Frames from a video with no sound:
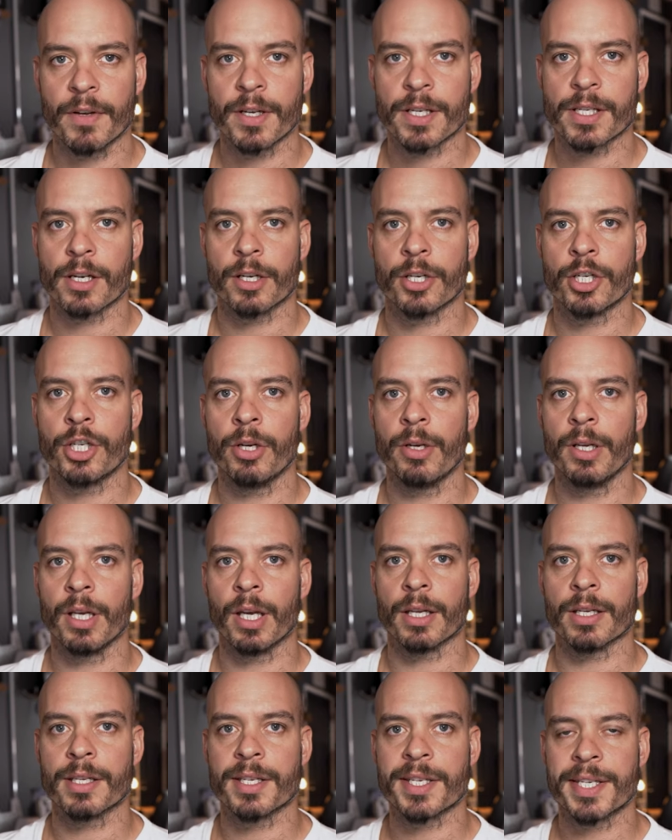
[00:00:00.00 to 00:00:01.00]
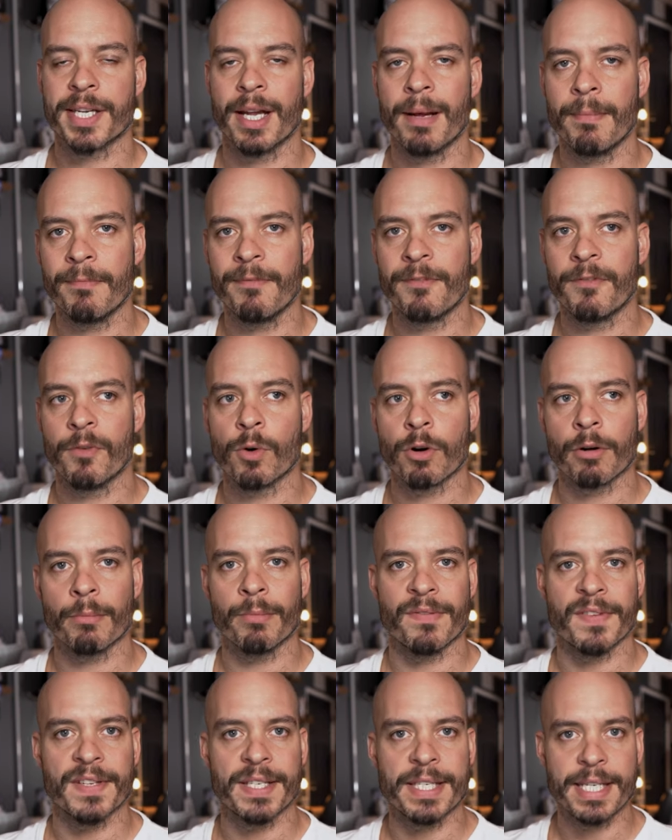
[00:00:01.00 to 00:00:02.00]
us are shooting on some
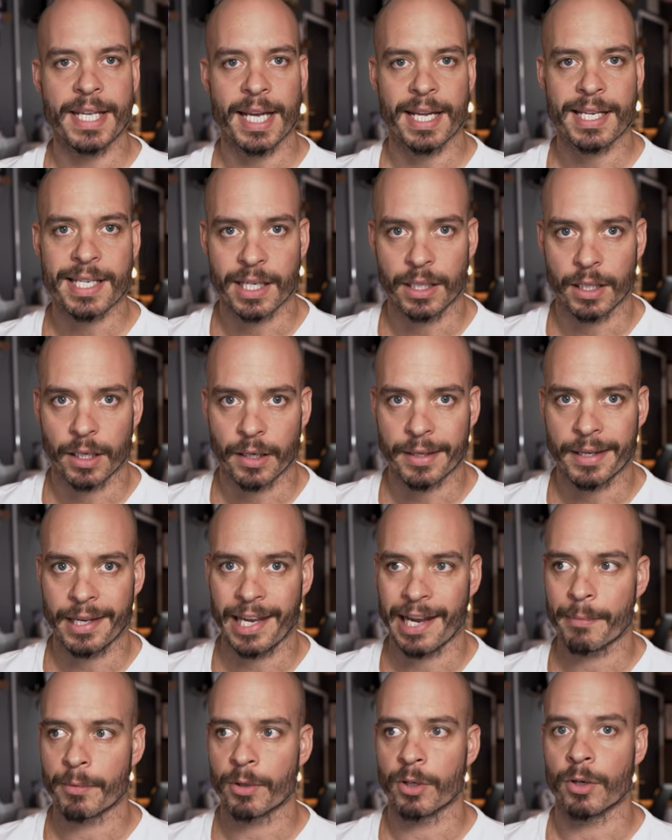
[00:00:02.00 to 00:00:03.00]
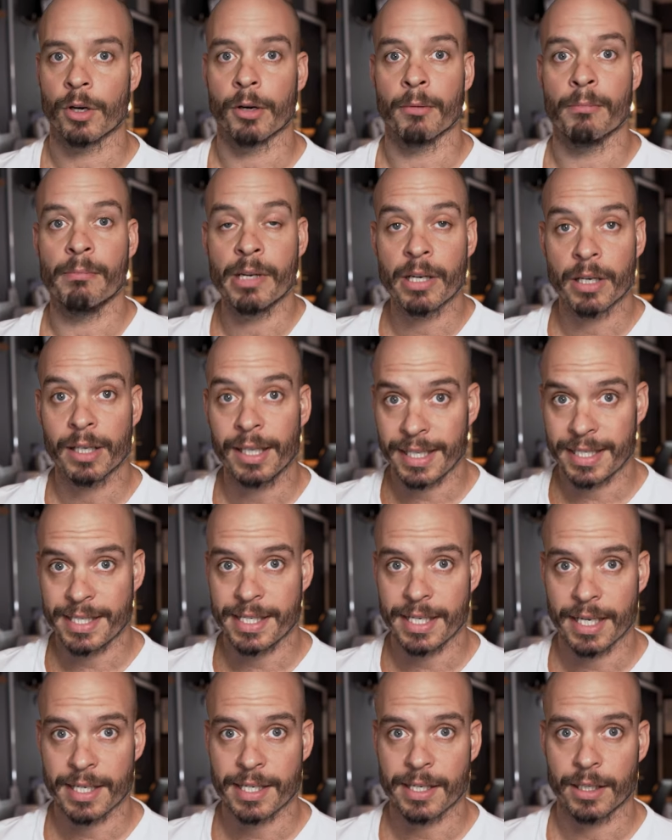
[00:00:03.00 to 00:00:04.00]
form of a DSLR camera or a mirrorless
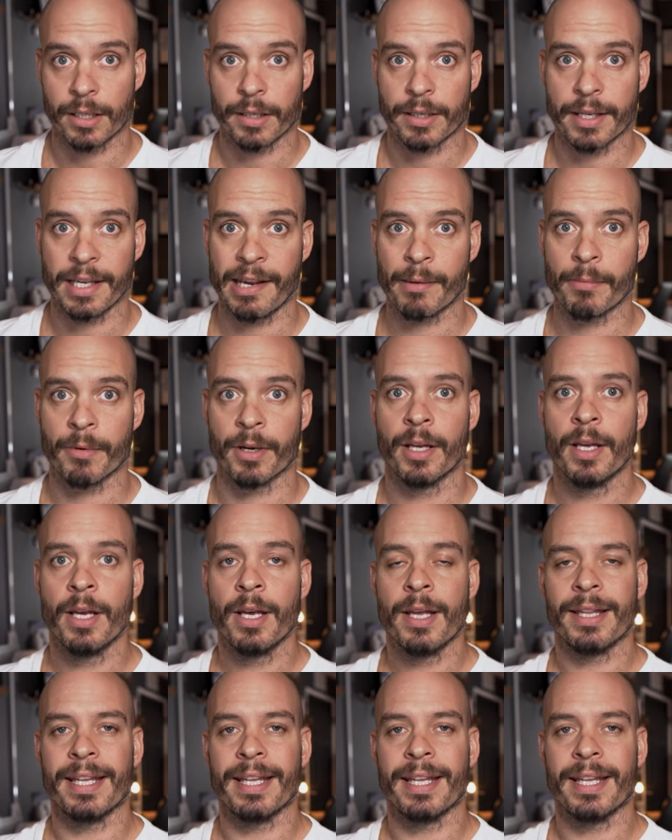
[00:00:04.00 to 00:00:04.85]
DSLR camera